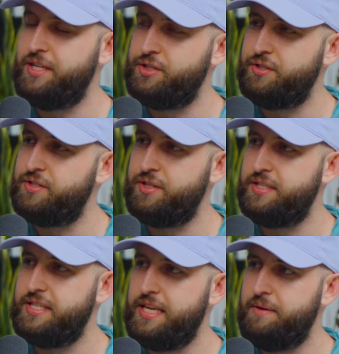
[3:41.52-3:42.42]
additions to
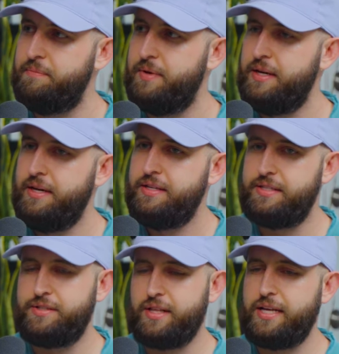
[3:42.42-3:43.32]
the team
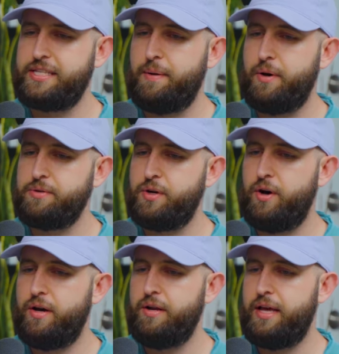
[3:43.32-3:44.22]
since the last time I was
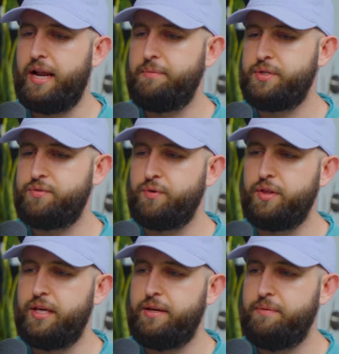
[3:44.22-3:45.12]
on, and I'm just
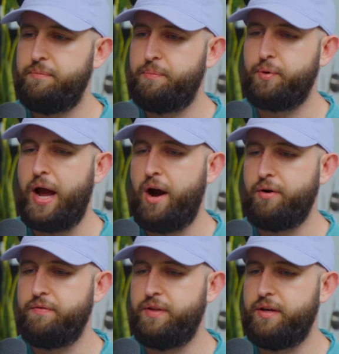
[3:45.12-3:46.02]
really proud
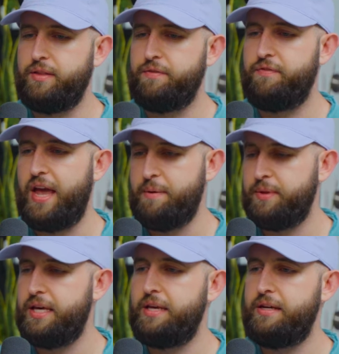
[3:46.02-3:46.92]
of the the
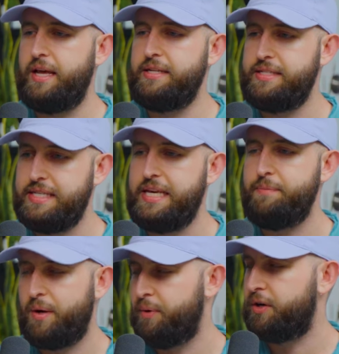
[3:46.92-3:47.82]
family and, and
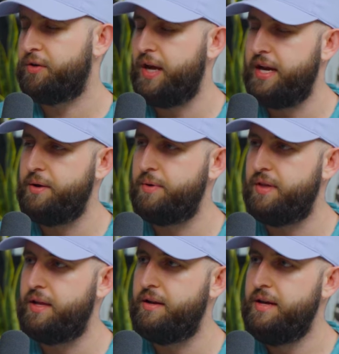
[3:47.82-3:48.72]
team that we're creating
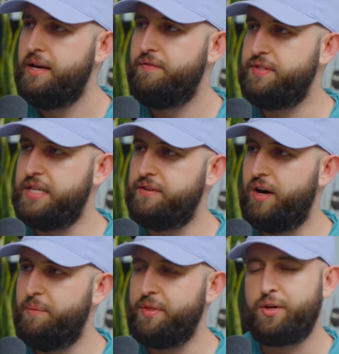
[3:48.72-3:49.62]
within physique
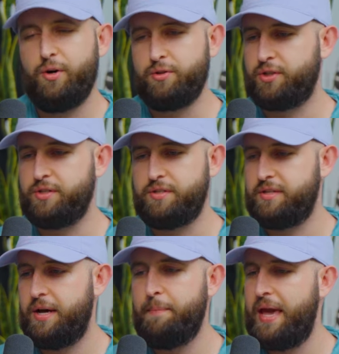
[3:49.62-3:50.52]
development. The culture is
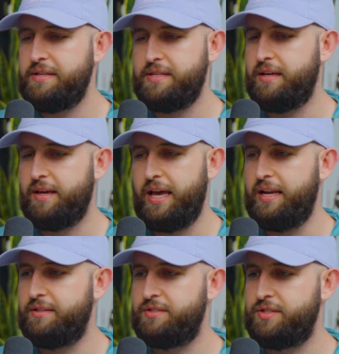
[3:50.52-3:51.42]
amazing and
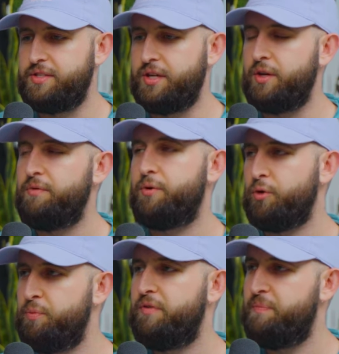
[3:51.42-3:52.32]
it's just a
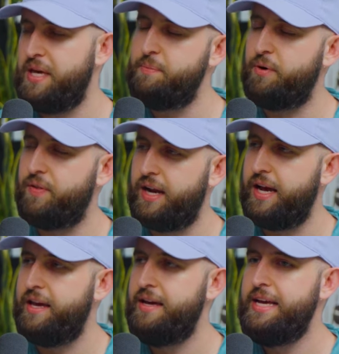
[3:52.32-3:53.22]
group of people that
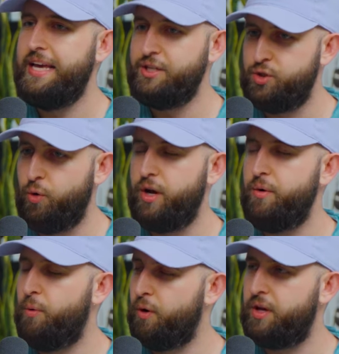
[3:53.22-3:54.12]
I enjoy
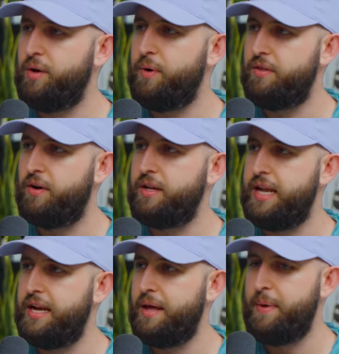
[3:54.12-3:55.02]
working with on a
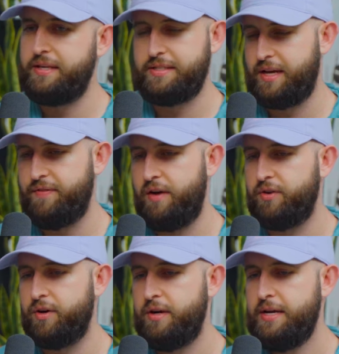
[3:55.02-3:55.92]
day-to-day basis. I've
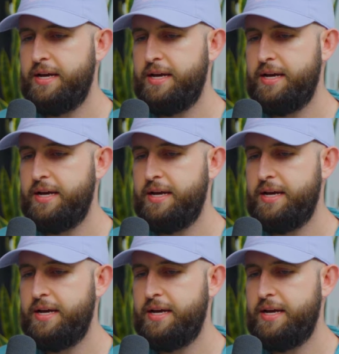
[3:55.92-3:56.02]
never